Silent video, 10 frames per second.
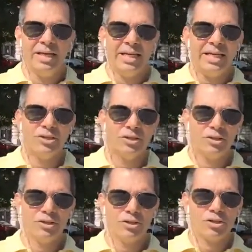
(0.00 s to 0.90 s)

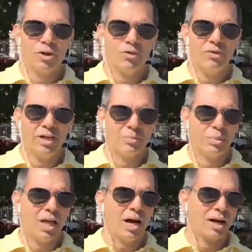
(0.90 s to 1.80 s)
Eastern Soviet
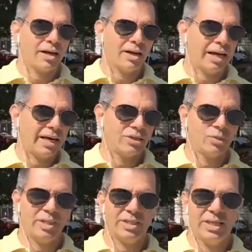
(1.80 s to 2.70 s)
Bloc, as
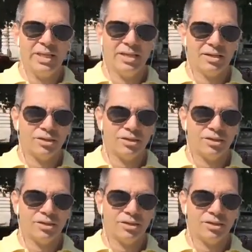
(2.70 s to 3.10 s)
we see here.